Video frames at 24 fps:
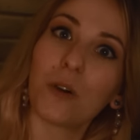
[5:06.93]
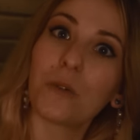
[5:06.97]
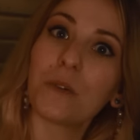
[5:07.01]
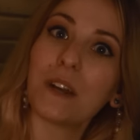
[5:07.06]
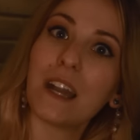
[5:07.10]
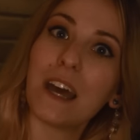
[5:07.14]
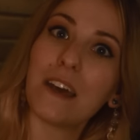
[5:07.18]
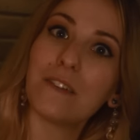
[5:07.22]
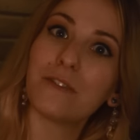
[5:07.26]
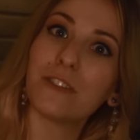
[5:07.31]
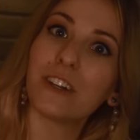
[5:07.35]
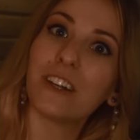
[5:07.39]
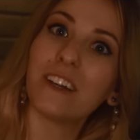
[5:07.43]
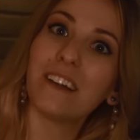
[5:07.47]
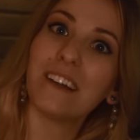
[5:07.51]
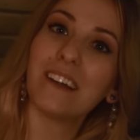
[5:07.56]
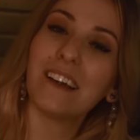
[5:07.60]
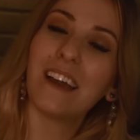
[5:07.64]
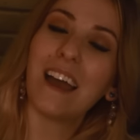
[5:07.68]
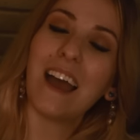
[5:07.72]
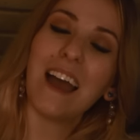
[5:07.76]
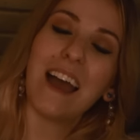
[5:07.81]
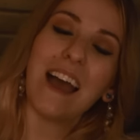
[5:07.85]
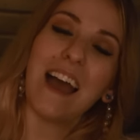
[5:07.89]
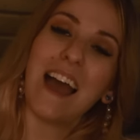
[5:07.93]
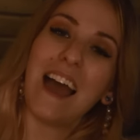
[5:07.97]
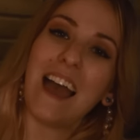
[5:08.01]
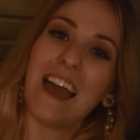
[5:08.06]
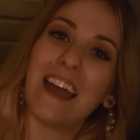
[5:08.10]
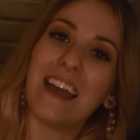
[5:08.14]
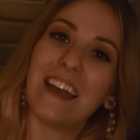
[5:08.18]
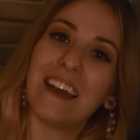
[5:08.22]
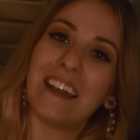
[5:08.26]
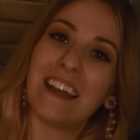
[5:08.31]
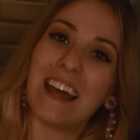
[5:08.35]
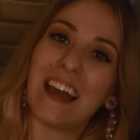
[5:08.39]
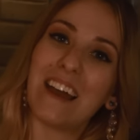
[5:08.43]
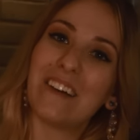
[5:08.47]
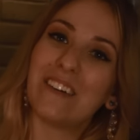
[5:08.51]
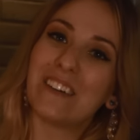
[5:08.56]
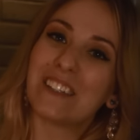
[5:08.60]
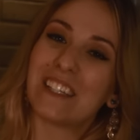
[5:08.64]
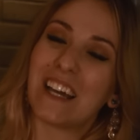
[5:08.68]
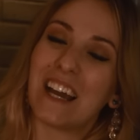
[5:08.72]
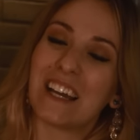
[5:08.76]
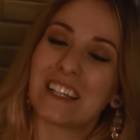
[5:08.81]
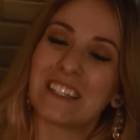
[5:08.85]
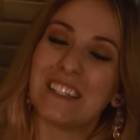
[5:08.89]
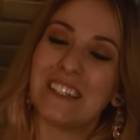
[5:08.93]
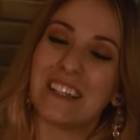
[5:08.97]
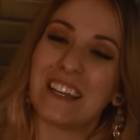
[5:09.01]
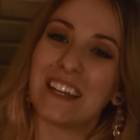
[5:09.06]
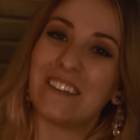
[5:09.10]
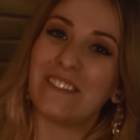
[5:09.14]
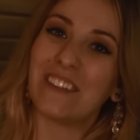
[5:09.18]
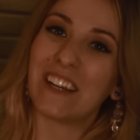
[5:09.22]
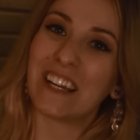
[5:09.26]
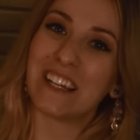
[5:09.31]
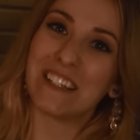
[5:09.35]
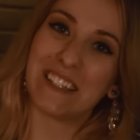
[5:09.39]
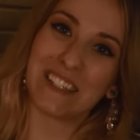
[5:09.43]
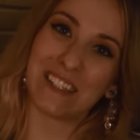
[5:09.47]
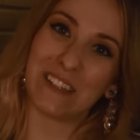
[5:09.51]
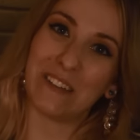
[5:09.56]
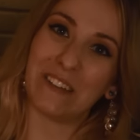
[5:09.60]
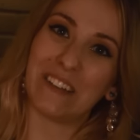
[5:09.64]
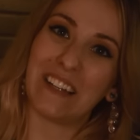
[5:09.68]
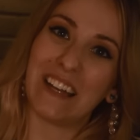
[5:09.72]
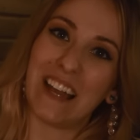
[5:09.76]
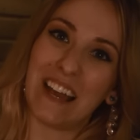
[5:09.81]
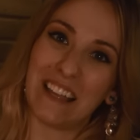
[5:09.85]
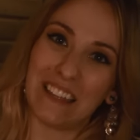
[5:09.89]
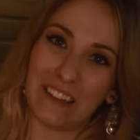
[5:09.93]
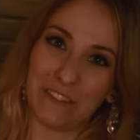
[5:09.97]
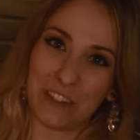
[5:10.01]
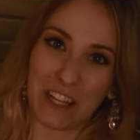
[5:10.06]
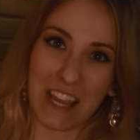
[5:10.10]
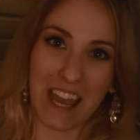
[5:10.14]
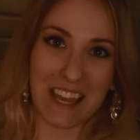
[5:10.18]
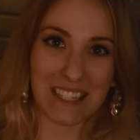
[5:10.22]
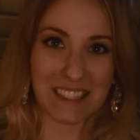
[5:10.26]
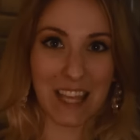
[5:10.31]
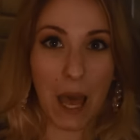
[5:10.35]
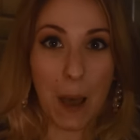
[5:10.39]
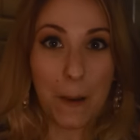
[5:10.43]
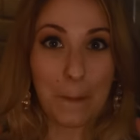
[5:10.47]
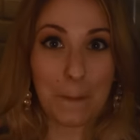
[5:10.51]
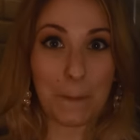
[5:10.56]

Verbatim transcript: or whatever. And I will talk to you again very soon. I love you guys.